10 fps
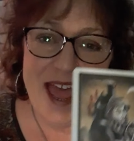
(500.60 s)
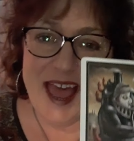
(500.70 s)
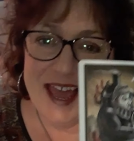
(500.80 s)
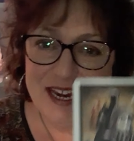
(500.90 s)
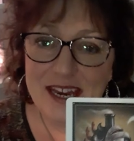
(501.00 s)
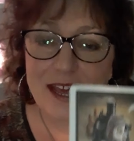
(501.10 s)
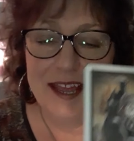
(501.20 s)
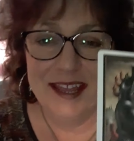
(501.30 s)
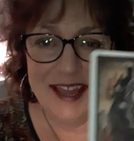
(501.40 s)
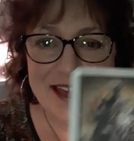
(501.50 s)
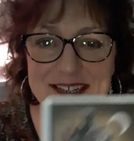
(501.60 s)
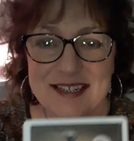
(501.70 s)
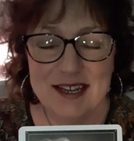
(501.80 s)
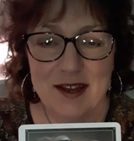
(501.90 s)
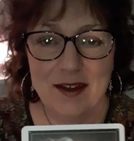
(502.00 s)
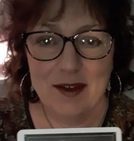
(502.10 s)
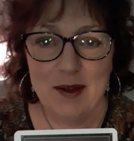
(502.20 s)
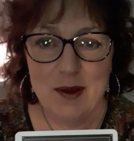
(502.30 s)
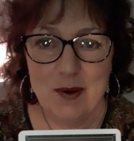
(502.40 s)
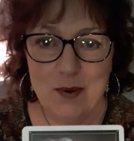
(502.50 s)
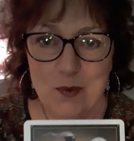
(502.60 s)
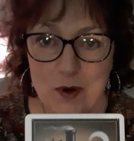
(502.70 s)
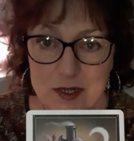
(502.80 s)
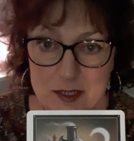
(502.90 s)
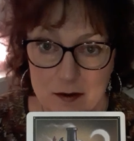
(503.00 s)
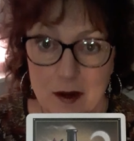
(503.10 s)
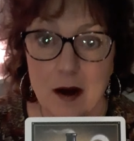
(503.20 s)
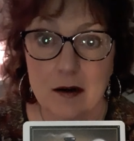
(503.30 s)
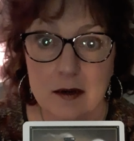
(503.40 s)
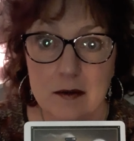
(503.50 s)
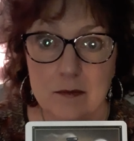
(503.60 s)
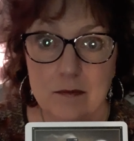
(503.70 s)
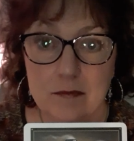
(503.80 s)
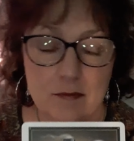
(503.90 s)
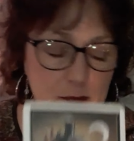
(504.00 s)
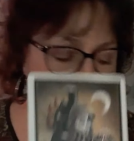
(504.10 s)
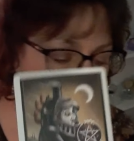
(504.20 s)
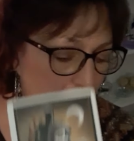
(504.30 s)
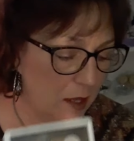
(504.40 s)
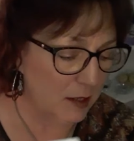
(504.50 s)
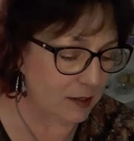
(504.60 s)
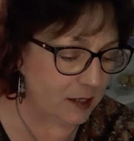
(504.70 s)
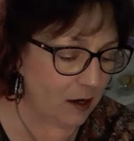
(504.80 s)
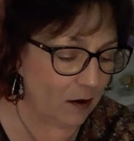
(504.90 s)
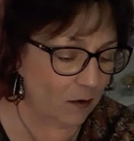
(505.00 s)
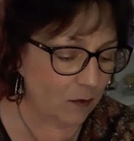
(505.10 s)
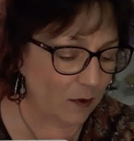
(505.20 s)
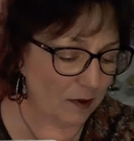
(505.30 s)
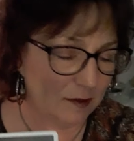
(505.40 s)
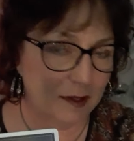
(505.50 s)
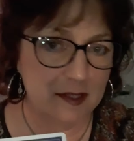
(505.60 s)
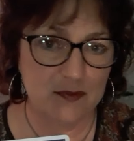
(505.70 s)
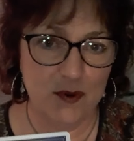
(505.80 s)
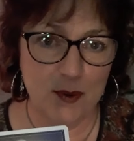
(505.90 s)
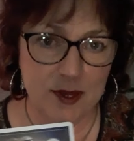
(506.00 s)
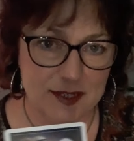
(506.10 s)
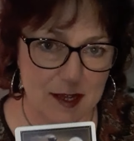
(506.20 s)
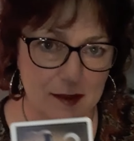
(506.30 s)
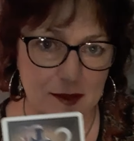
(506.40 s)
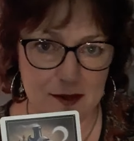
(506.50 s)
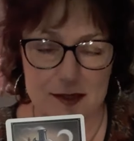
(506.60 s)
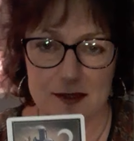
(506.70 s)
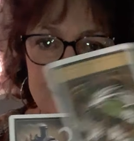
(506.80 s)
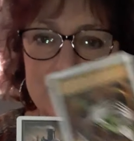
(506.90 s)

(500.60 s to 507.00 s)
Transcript: and yet, we're still guarded. So let's focus on this.